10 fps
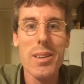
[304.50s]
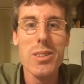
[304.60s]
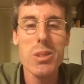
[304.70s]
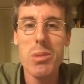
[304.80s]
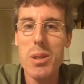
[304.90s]

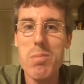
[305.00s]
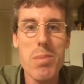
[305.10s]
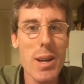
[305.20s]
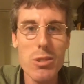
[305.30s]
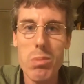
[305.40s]
some of the
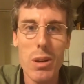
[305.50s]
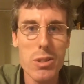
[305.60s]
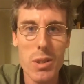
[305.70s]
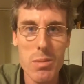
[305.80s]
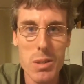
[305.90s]
best
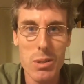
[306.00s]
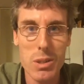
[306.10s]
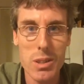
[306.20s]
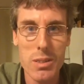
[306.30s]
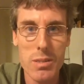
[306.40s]
parts of the
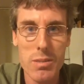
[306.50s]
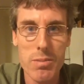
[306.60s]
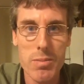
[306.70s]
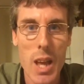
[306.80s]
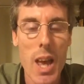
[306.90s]
milk.
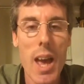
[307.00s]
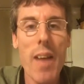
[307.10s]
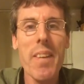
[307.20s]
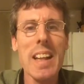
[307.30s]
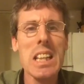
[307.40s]

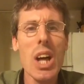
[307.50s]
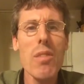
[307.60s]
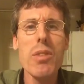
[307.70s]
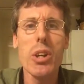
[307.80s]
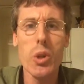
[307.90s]
And they
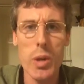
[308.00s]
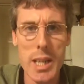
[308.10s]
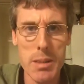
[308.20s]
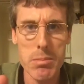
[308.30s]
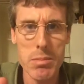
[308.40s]
love the
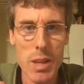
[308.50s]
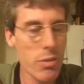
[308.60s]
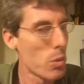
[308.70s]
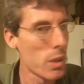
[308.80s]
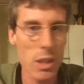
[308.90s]
cream.
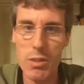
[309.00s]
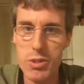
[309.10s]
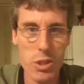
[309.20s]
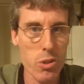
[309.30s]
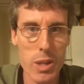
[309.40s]
Everyone loves
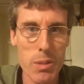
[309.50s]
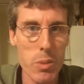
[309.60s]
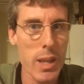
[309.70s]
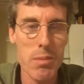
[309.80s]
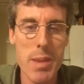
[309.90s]
the cream.
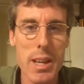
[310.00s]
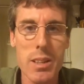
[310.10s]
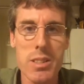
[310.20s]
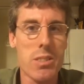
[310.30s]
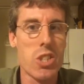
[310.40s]
We can
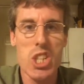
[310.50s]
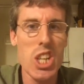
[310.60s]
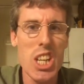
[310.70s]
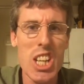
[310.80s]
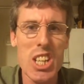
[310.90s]
make
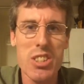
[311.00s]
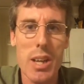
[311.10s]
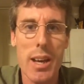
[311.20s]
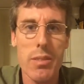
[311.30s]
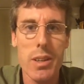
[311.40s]
cheese
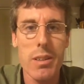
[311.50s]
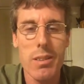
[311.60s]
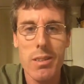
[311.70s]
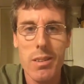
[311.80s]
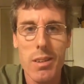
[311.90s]
out of it.
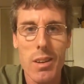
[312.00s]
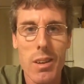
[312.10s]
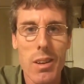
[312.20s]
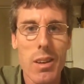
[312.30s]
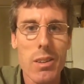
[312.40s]

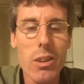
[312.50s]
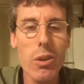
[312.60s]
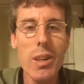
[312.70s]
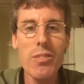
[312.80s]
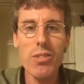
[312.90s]
The
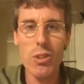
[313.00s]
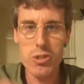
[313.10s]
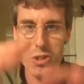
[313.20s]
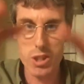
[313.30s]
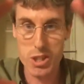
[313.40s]
cream floats
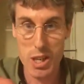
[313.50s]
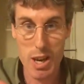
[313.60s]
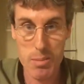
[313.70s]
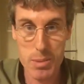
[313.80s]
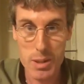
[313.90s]
to the
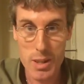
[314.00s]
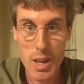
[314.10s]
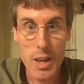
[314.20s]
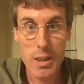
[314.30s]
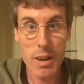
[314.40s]
top.
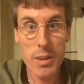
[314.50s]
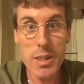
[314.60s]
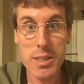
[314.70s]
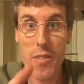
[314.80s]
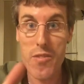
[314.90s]
Now it
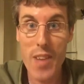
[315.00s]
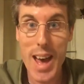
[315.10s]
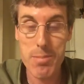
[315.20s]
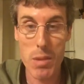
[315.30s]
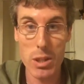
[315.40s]
is a
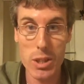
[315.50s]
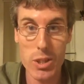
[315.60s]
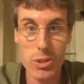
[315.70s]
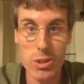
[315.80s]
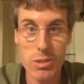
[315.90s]
fat
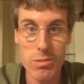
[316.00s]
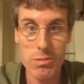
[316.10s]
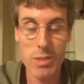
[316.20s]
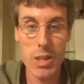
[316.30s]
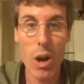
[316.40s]
molecule.
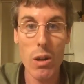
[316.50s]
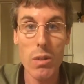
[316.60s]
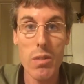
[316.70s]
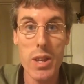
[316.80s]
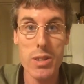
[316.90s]
And all
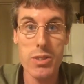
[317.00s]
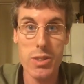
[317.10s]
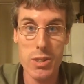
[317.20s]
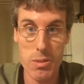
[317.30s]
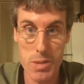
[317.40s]
of this
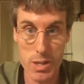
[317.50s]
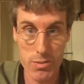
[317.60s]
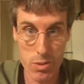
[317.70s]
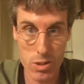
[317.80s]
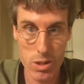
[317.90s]
is a
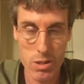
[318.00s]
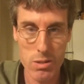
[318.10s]
metaphor.